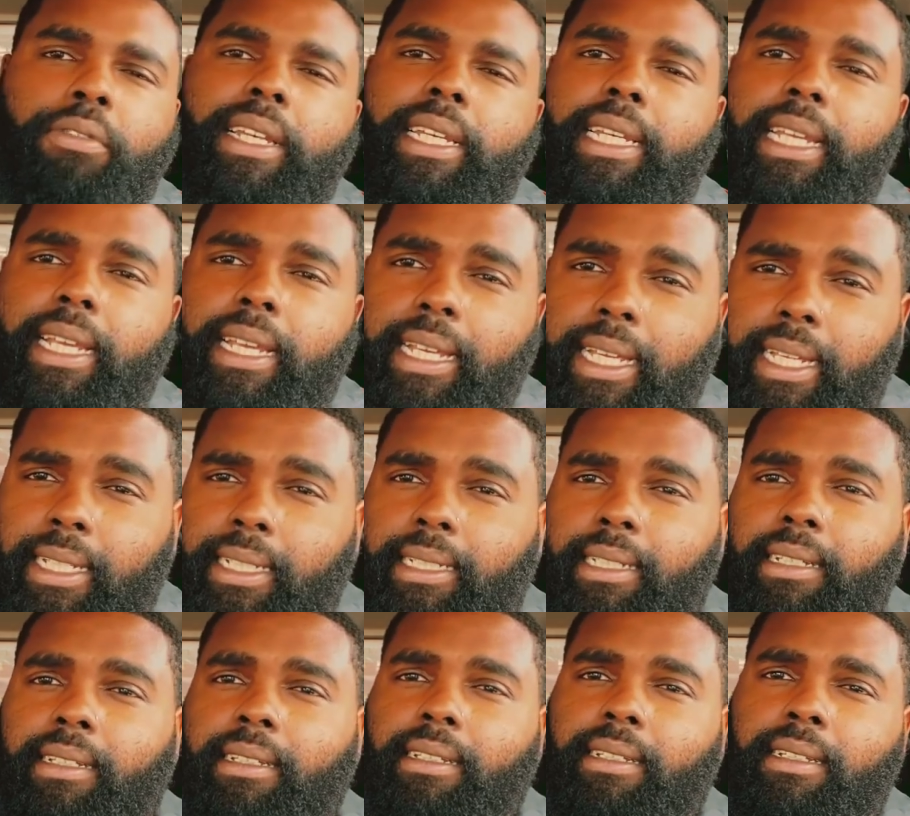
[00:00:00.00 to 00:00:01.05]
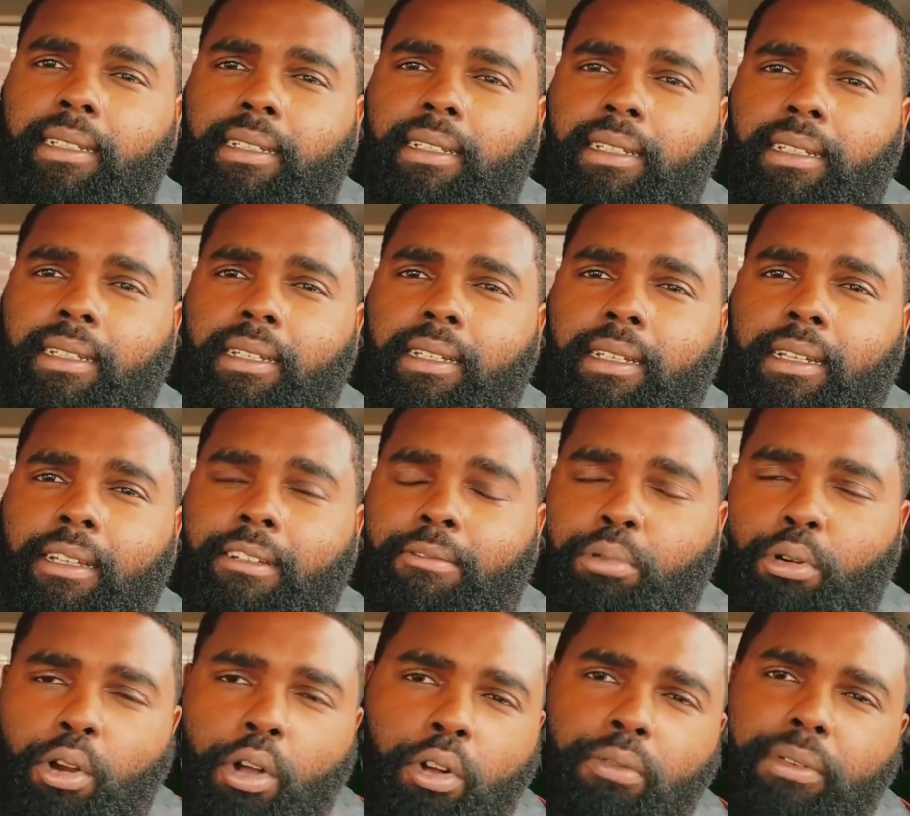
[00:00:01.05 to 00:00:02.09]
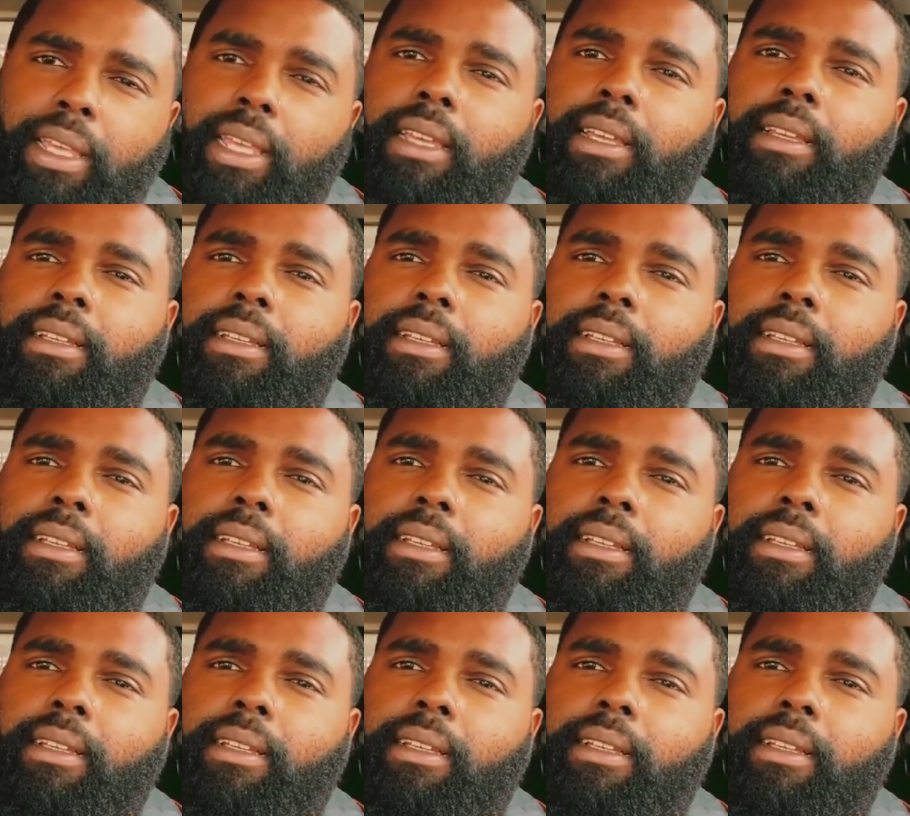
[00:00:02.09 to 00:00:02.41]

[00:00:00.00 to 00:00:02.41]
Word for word: it then. Prove it.